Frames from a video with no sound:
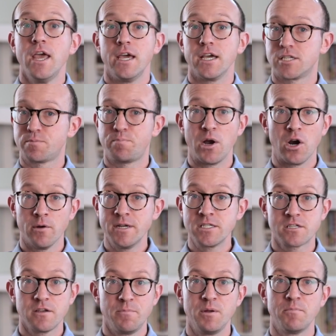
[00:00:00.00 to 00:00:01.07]

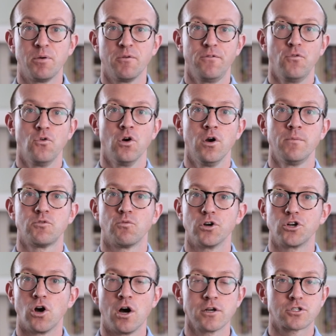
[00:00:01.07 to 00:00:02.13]
Experiments have been performed where
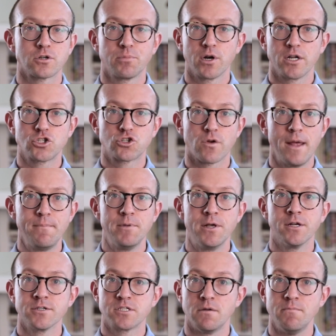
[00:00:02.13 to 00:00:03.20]
dogs are put on
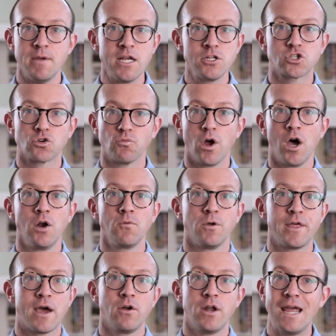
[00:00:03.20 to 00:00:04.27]
treadmills and made to run
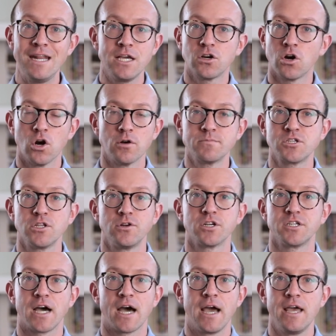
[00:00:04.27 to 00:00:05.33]
without any carbs in their
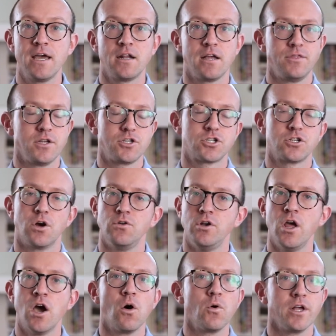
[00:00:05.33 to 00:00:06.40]
diet and they show
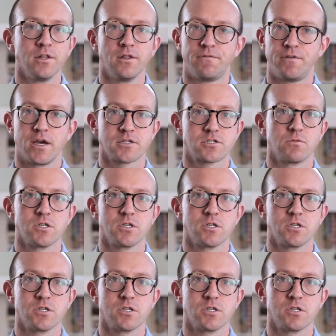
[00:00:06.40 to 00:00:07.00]
no ill effects